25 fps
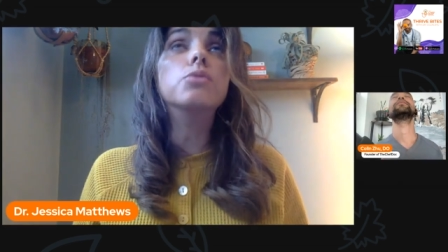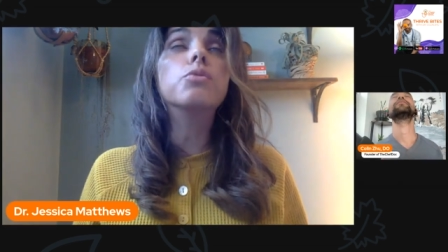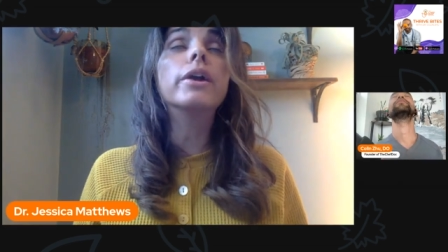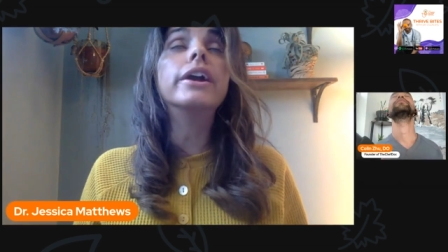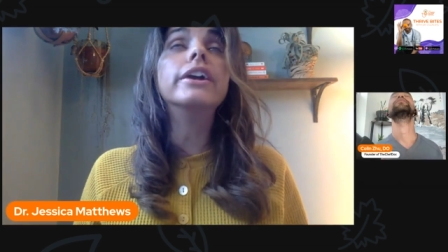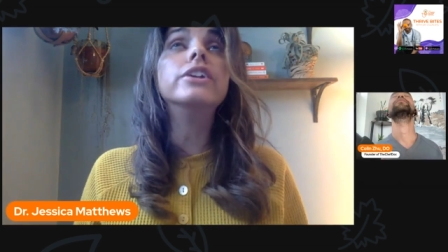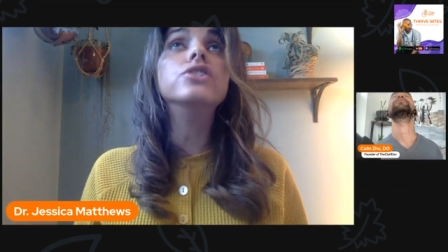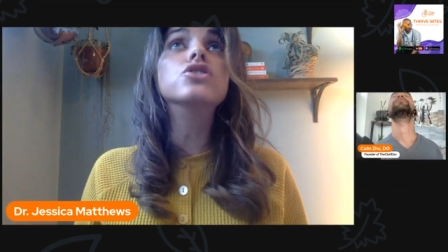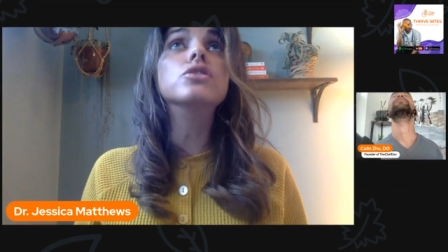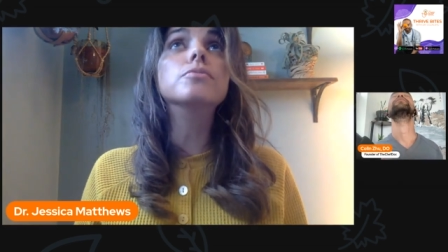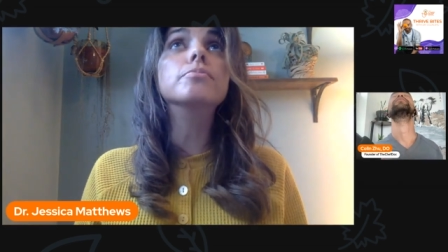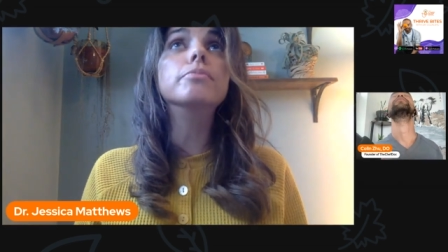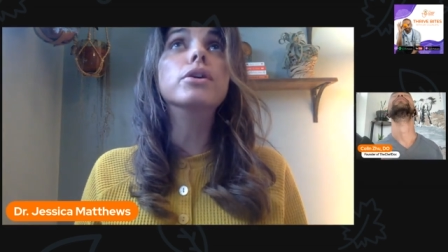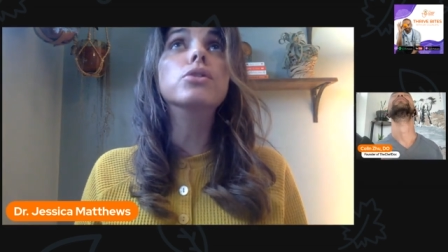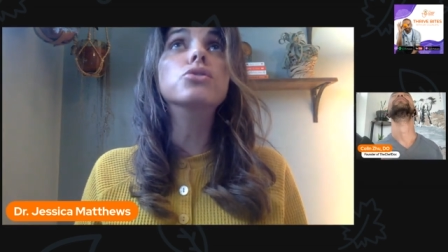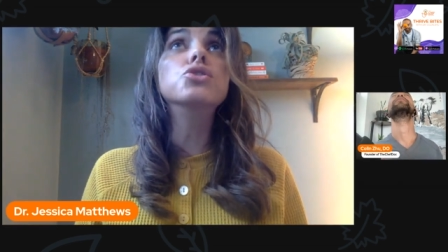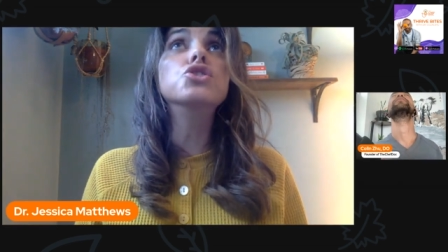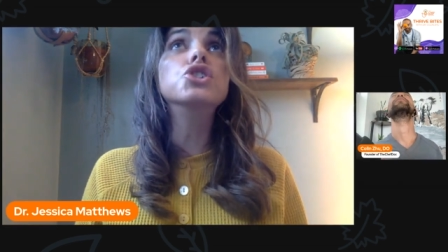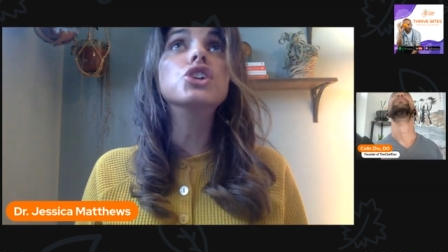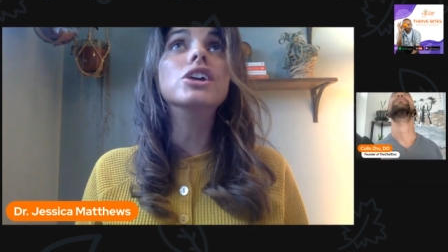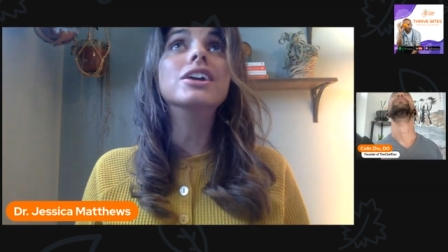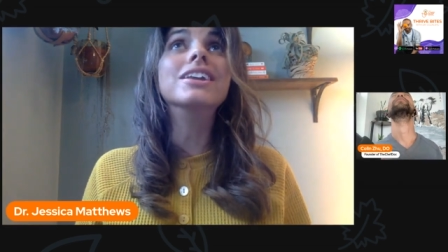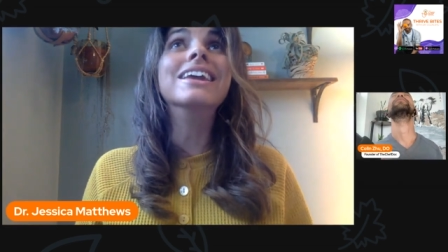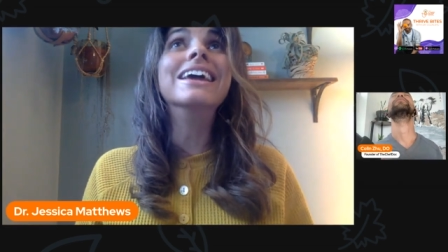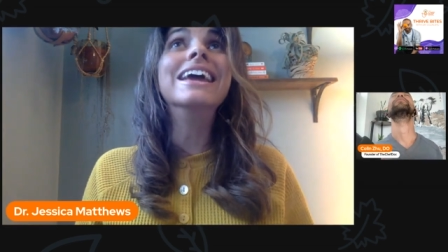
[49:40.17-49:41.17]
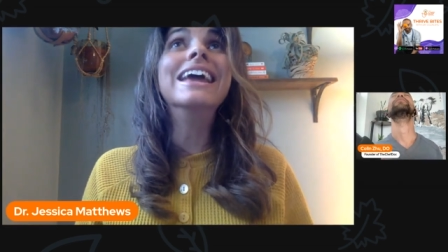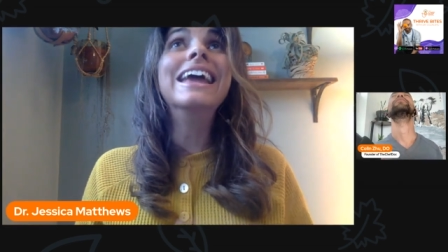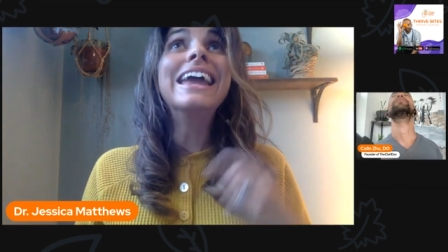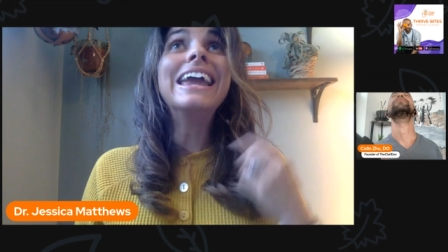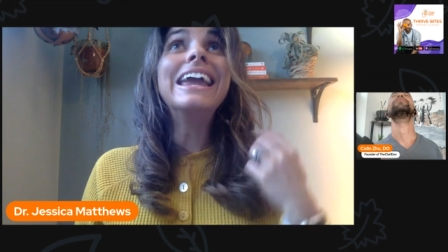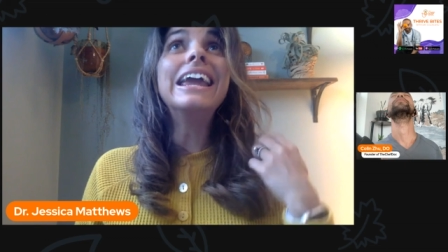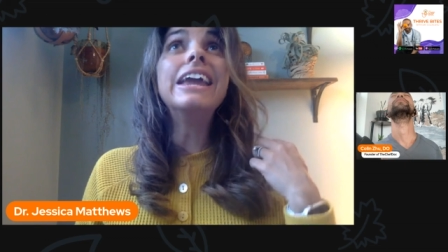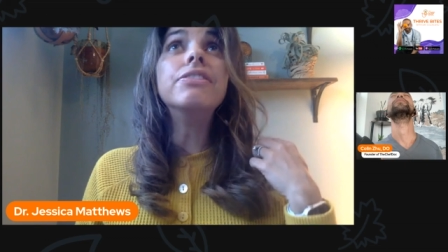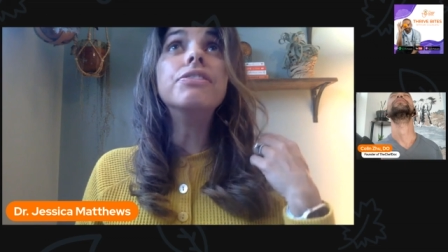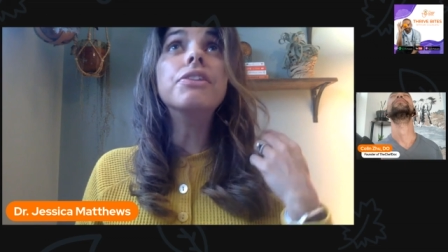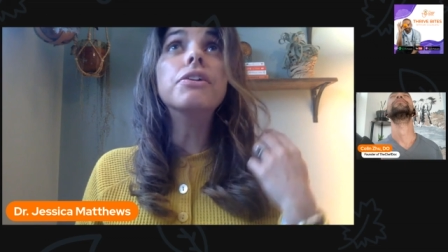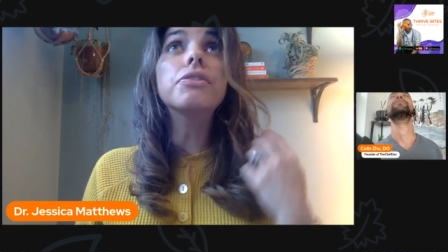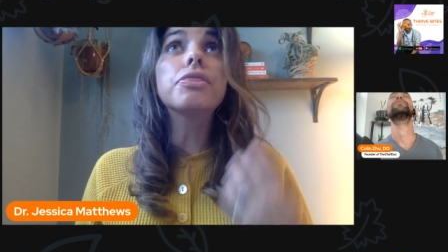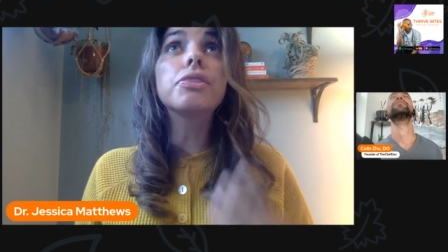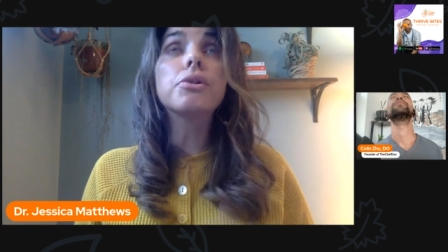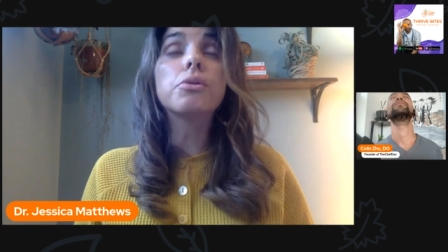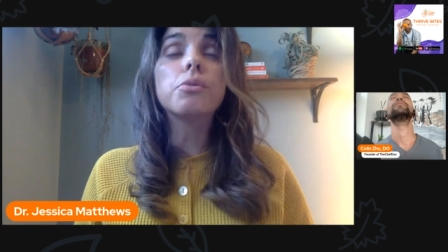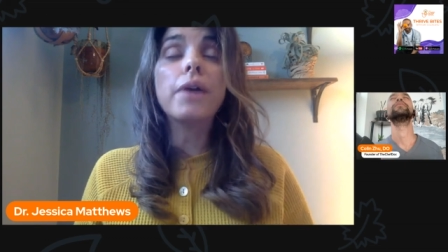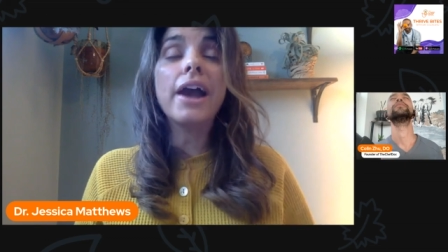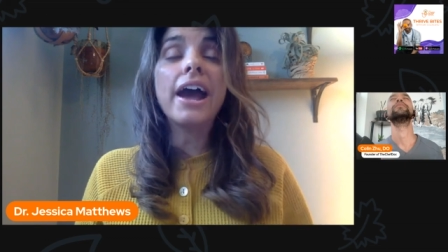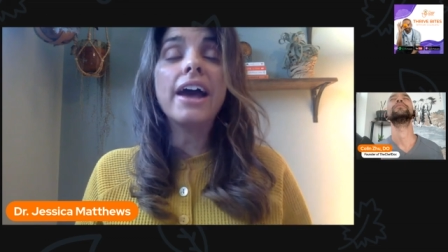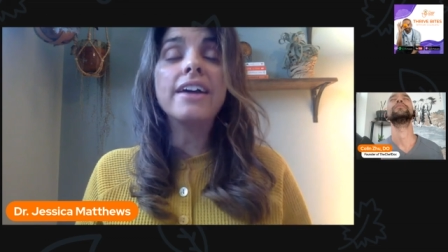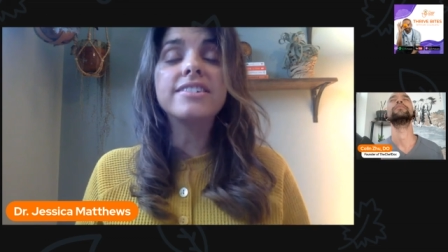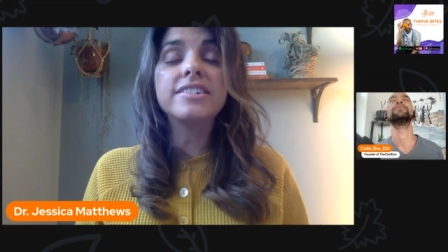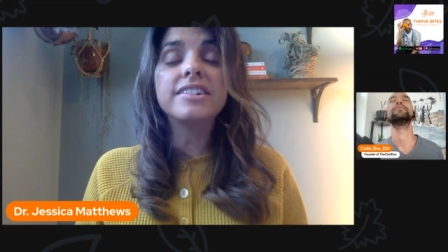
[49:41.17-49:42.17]
range of motion in the
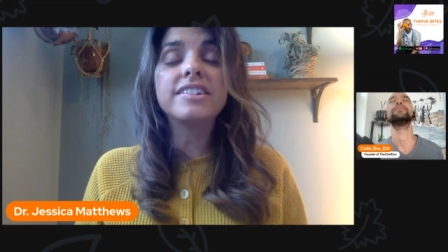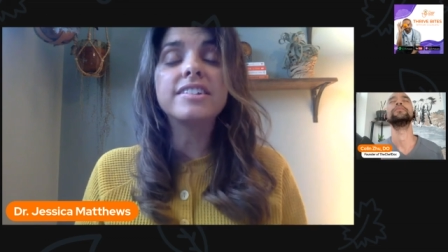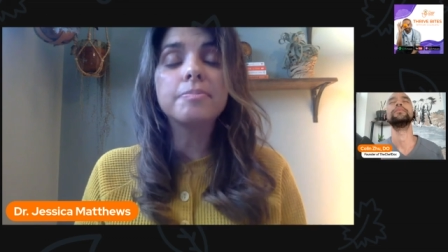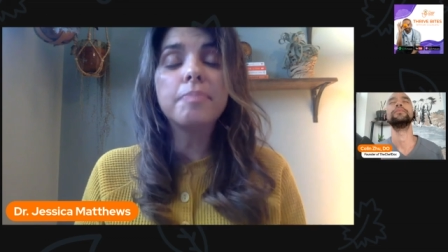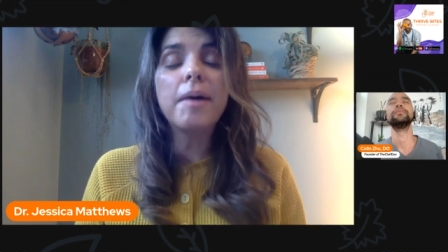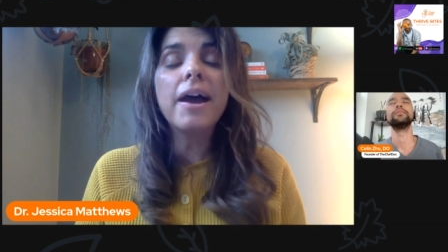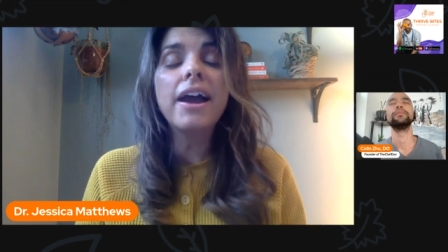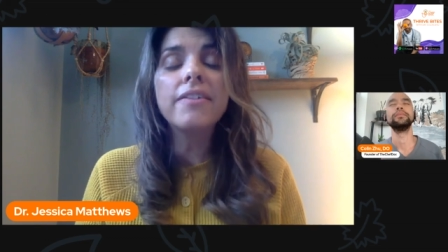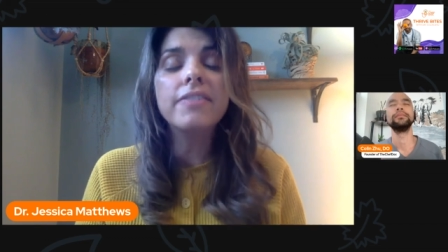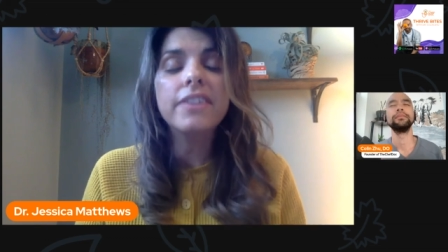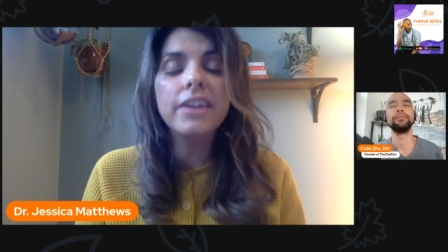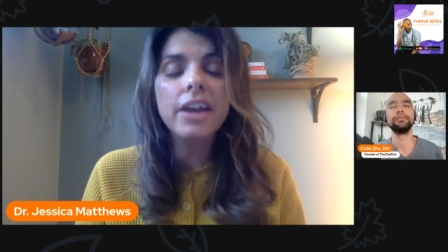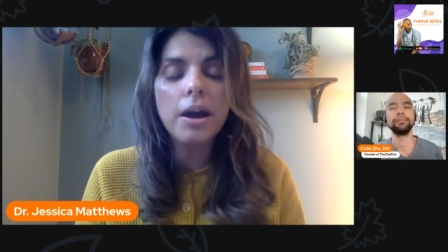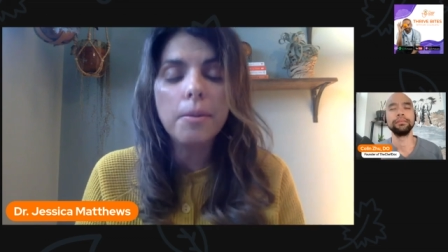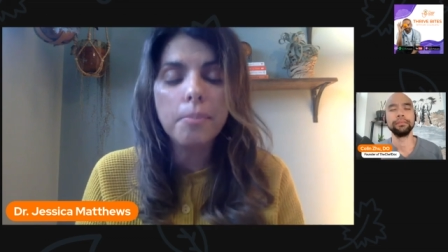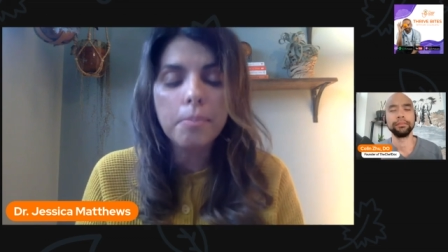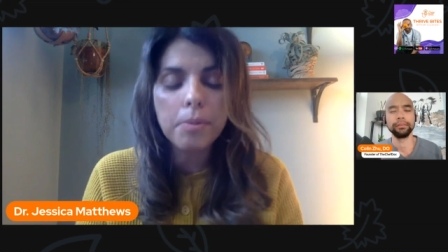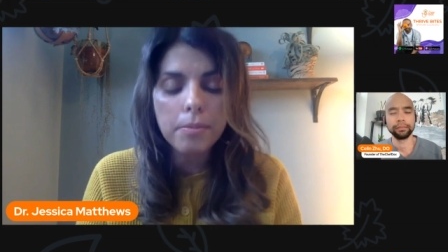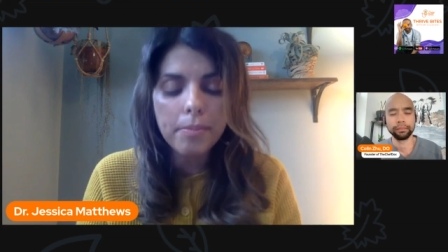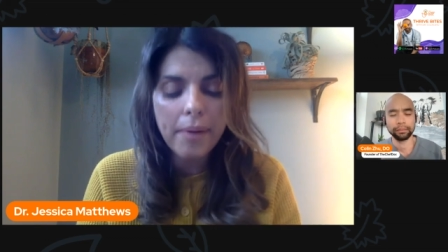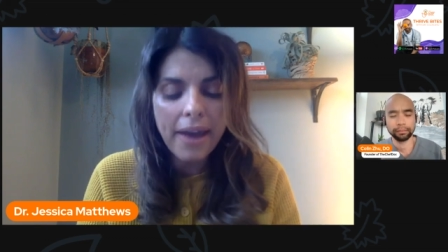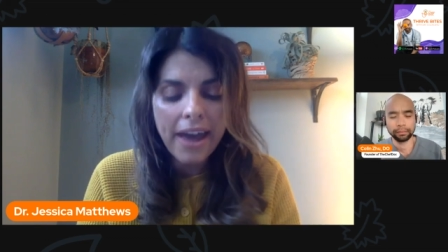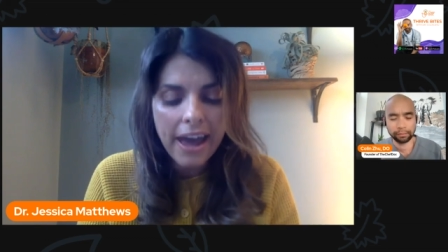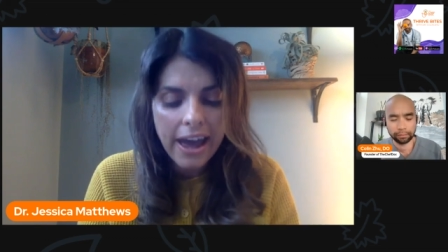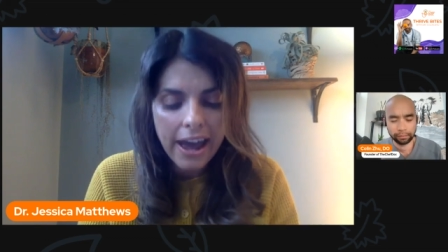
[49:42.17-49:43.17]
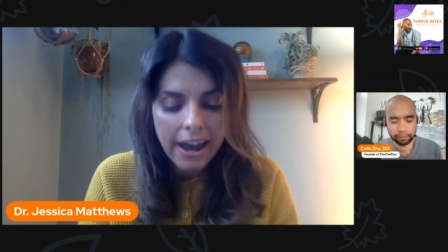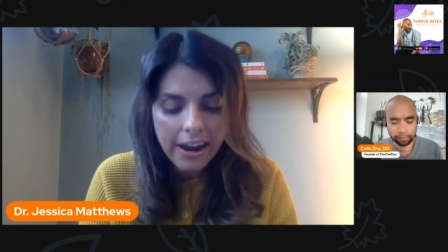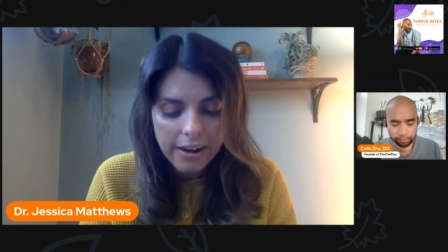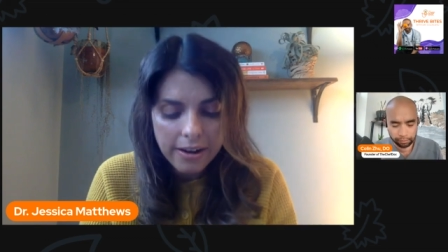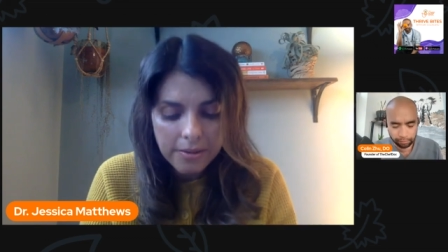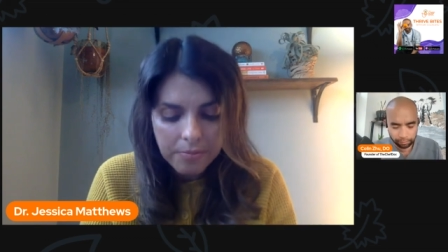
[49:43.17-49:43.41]
thoracic spine, the upper back.